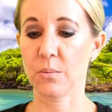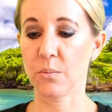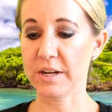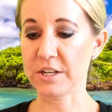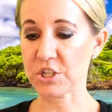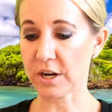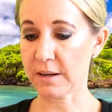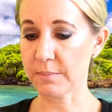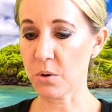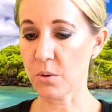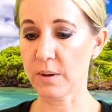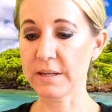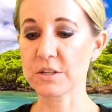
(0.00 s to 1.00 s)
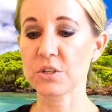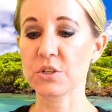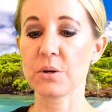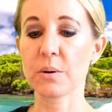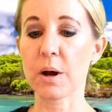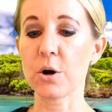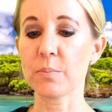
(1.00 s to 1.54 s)
which I'm going
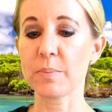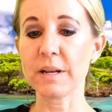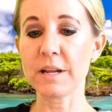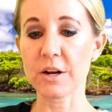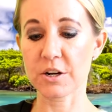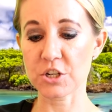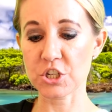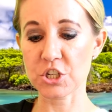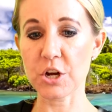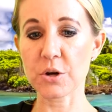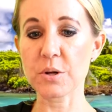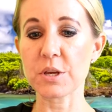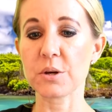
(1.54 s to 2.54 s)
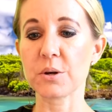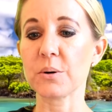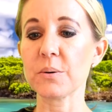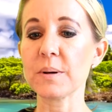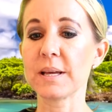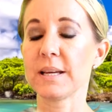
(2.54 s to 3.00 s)
to open here to show you,